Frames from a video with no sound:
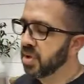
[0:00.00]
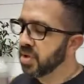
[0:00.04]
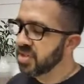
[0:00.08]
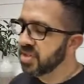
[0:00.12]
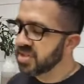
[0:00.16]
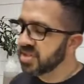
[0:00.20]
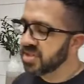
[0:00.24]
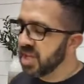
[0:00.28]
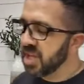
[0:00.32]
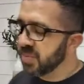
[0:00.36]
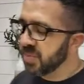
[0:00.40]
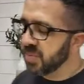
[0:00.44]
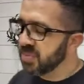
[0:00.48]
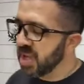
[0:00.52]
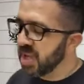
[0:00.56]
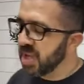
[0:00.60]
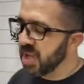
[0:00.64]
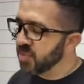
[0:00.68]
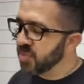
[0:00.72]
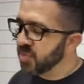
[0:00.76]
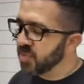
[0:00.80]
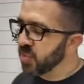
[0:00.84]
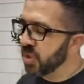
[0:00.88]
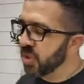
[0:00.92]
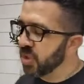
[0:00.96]
Sometimes
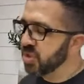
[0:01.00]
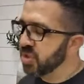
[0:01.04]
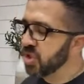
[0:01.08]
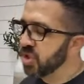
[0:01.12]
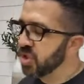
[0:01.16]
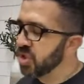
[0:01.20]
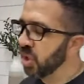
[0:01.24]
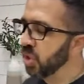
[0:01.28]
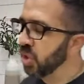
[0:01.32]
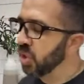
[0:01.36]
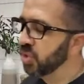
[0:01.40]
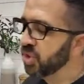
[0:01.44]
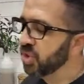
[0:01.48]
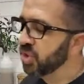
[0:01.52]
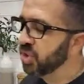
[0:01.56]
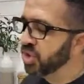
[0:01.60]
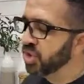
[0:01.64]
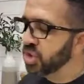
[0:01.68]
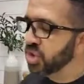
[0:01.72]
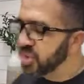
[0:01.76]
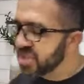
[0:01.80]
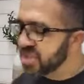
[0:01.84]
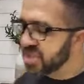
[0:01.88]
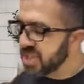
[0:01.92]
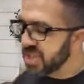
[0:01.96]
we're told to do
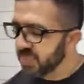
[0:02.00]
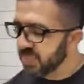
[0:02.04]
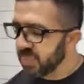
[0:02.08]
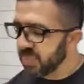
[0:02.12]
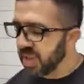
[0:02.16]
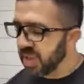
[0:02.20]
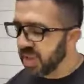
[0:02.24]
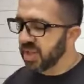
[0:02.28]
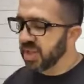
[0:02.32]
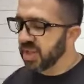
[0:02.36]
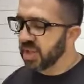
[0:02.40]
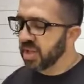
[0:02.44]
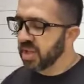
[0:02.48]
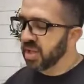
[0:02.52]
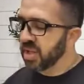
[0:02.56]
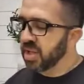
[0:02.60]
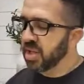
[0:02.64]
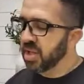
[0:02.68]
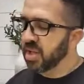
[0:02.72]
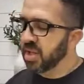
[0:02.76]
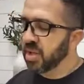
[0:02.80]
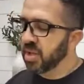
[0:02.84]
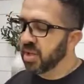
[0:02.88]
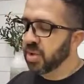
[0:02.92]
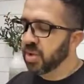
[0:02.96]
something
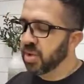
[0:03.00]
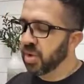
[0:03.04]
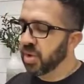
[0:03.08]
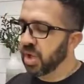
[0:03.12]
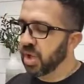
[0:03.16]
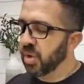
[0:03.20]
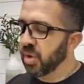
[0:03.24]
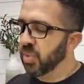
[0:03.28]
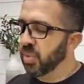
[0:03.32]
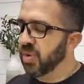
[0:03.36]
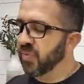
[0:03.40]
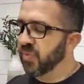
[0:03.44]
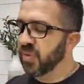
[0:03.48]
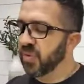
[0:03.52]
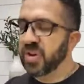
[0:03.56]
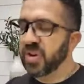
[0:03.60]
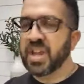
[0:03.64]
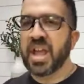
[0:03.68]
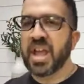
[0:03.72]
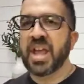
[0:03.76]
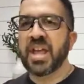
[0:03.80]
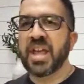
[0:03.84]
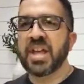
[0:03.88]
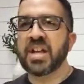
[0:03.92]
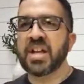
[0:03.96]
and we
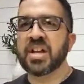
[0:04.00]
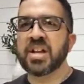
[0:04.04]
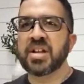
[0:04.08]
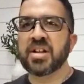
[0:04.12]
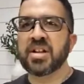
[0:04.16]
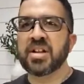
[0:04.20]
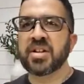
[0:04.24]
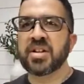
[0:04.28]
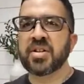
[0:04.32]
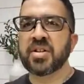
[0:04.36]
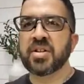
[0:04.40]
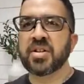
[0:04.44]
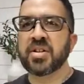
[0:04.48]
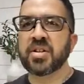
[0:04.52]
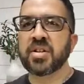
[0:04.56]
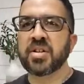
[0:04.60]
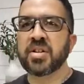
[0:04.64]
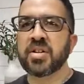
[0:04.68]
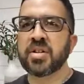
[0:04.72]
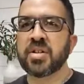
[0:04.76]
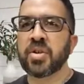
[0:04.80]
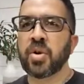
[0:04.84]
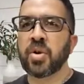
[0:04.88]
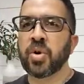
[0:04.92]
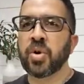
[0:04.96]
forget,
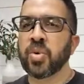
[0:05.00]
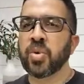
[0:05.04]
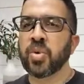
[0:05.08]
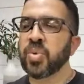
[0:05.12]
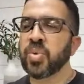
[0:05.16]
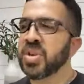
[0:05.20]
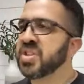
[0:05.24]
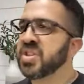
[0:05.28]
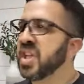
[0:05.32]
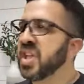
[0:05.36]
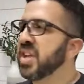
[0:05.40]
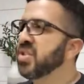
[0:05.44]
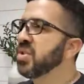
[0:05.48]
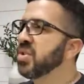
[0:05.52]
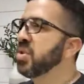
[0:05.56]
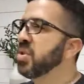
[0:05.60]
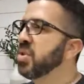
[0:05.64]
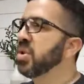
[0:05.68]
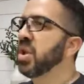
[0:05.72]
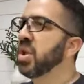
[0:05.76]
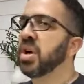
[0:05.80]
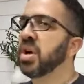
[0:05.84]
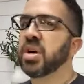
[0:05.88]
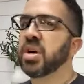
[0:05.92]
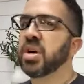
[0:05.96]
or we take too
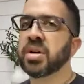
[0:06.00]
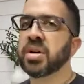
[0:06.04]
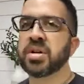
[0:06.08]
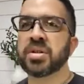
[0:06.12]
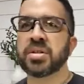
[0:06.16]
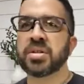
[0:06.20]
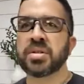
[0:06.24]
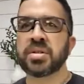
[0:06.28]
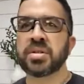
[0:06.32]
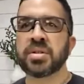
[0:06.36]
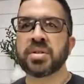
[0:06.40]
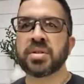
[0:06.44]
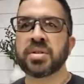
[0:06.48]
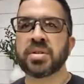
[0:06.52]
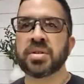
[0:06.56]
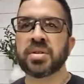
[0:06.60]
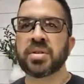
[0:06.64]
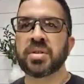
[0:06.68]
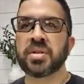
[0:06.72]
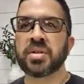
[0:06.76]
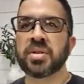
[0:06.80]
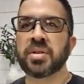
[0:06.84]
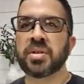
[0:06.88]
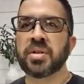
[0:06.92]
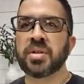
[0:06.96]
long.
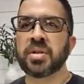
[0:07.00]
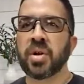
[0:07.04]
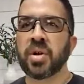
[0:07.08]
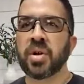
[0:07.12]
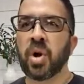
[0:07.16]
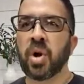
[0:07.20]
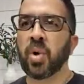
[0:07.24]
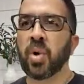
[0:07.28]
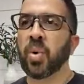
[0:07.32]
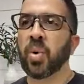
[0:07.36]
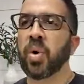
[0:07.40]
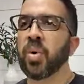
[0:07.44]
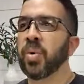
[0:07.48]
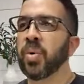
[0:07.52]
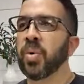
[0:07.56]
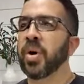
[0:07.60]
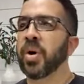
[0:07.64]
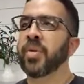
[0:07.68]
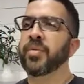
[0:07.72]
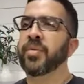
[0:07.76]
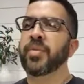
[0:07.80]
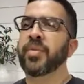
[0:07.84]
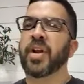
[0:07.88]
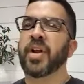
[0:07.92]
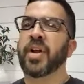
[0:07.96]

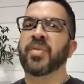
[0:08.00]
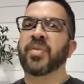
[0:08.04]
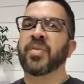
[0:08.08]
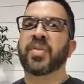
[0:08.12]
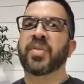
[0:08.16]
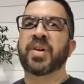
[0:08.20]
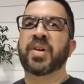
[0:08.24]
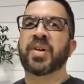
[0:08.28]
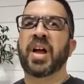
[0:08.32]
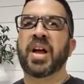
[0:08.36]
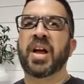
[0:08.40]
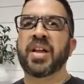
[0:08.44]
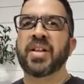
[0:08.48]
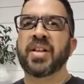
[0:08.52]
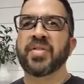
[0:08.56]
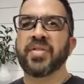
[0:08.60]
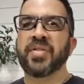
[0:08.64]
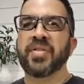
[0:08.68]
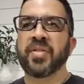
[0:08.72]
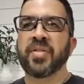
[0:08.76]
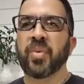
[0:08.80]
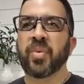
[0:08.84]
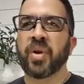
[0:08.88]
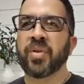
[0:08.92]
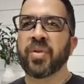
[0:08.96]
Oh, I forgot.
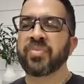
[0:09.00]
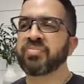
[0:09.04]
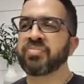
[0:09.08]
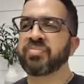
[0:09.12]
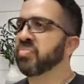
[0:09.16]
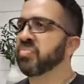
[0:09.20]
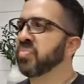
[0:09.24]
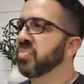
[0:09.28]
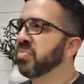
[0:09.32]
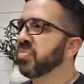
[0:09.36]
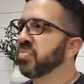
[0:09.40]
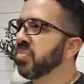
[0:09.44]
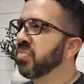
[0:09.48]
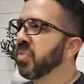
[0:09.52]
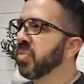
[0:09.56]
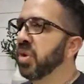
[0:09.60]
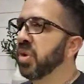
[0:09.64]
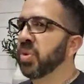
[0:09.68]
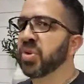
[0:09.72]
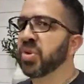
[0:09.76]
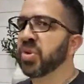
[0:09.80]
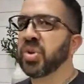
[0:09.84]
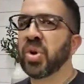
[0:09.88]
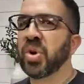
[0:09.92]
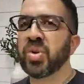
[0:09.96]
Well, you
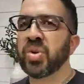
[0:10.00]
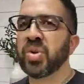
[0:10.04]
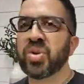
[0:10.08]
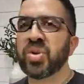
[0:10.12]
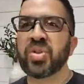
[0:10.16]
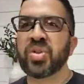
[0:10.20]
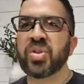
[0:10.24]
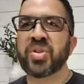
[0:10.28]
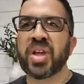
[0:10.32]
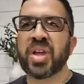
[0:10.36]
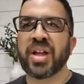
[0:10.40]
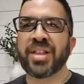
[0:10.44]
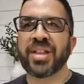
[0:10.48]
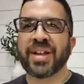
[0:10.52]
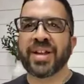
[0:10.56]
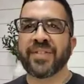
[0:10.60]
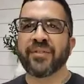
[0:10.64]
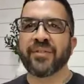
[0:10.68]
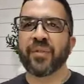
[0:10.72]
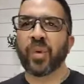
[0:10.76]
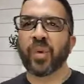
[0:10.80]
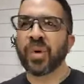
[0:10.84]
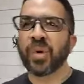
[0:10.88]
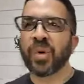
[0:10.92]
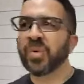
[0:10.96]
were told to do that like
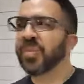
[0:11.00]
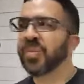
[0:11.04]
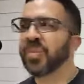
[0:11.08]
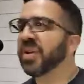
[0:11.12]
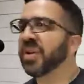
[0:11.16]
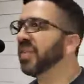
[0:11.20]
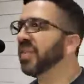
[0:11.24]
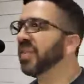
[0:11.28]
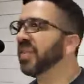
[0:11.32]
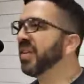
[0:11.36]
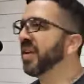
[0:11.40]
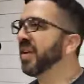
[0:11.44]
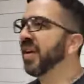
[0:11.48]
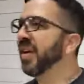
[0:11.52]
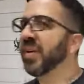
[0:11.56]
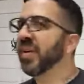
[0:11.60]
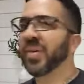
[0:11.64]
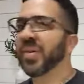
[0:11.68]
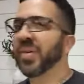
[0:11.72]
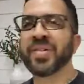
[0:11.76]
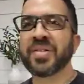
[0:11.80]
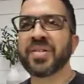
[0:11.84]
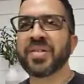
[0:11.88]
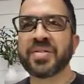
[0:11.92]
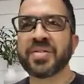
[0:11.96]
4 weeks ago,
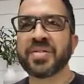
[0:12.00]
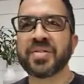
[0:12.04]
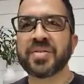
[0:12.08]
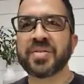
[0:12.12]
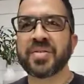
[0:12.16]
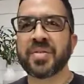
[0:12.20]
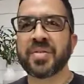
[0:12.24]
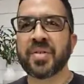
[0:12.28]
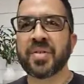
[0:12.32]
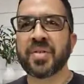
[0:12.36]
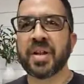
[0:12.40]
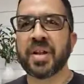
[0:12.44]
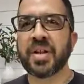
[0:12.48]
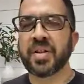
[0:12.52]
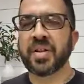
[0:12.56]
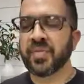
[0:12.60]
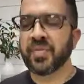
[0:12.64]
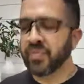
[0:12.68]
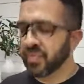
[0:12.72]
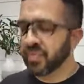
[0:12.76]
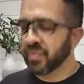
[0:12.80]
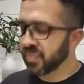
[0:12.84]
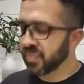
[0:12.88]
right?